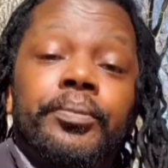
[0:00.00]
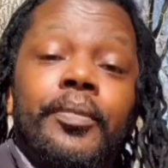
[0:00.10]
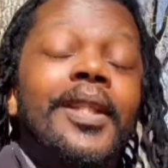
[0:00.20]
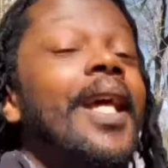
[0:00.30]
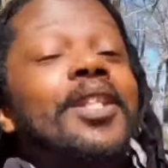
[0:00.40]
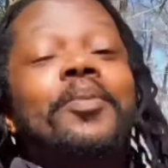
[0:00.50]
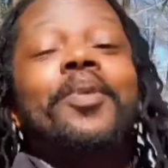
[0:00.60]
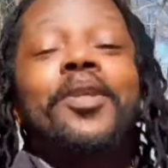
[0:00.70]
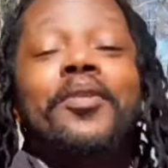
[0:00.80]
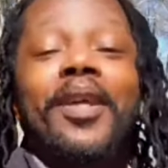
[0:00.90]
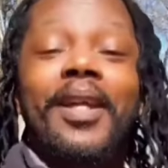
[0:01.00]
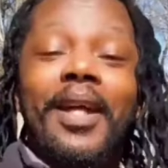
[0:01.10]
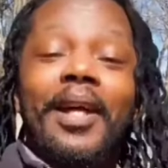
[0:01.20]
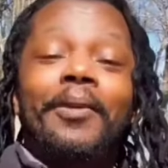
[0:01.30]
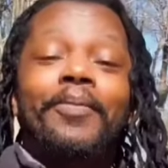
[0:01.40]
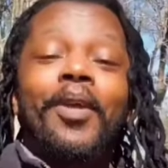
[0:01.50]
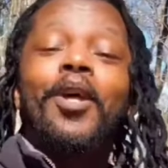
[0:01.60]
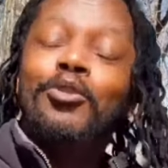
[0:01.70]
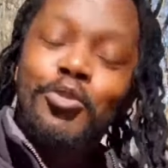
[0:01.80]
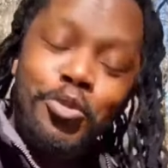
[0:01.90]
He's actually a pretty great guy.
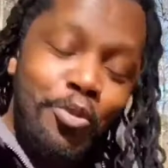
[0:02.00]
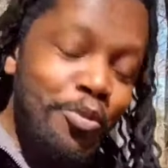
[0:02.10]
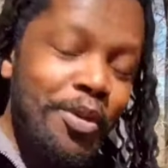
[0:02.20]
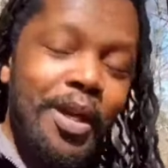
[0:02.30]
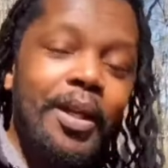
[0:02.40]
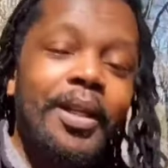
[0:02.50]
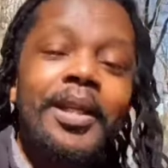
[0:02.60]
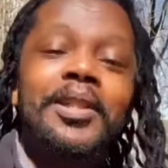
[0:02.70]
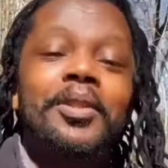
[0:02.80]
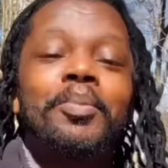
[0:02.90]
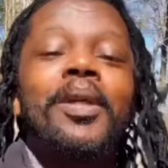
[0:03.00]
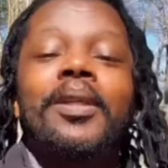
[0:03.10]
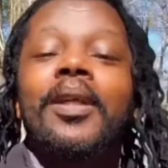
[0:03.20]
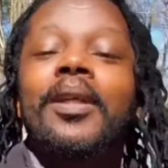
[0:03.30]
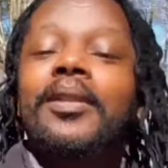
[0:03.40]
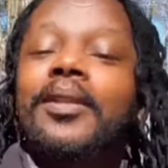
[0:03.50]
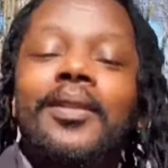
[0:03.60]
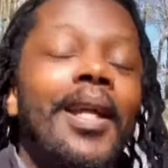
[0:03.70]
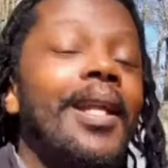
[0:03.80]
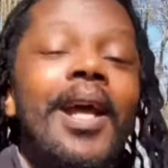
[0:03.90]
True Gullah Geechee Binya,
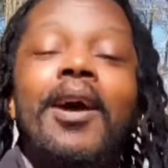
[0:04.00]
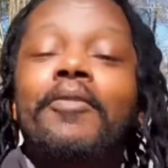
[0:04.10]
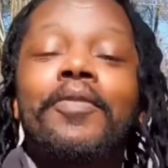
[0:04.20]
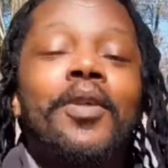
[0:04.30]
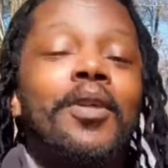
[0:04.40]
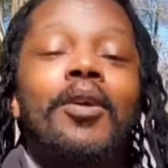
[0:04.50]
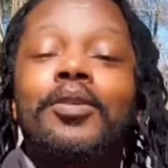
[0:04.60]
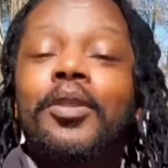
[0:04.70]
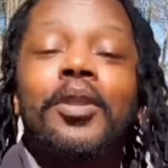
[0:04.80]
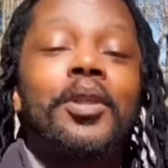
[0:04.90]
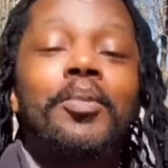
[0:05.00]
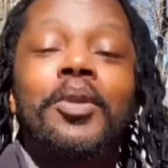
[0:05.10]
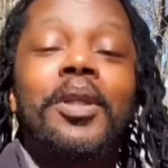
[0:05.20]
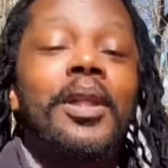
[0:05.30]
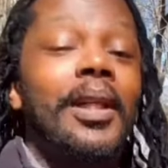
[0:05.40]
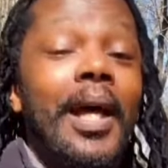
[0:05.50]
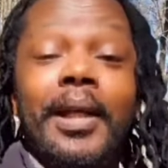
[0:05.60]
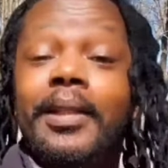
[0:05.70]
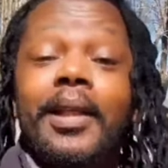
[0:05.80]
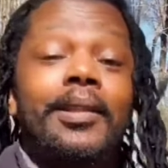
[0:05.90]
stay down for the culture and the community, and I
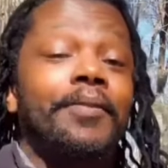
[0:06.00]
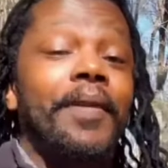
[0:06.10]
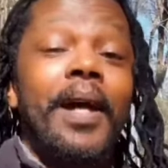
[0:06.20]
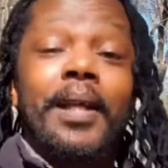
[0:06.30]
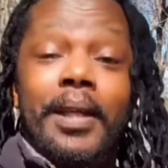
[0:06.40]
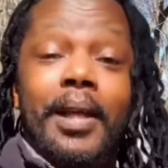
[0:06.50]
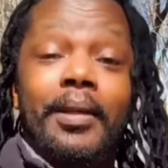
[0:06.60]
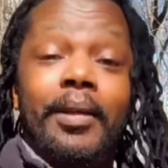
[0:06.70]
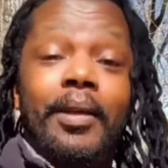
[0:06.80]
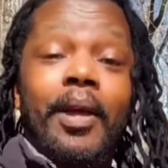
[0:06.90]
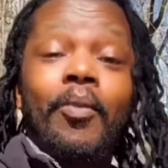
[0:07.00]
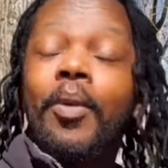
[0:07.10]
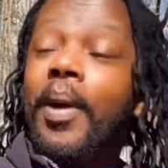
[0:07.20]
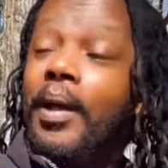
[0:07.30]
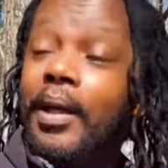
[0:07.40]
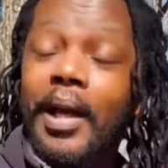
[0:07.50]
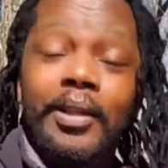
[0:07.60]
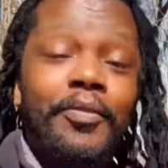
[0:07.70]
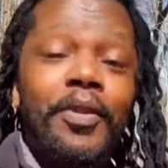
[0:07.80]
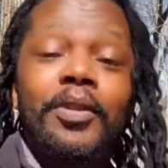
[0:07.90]
could testify to that. When my
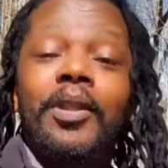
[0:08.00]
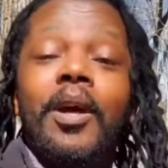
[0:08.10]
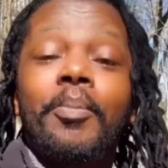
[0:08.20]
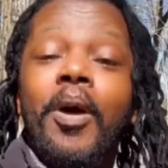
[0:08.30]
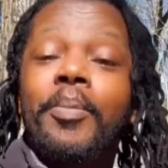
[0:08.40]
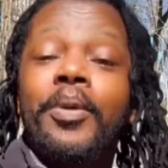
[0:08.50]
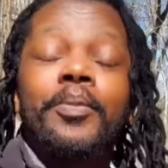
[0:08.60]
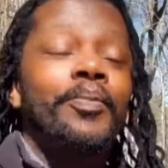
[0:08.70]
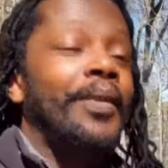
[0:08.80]
class first started popping,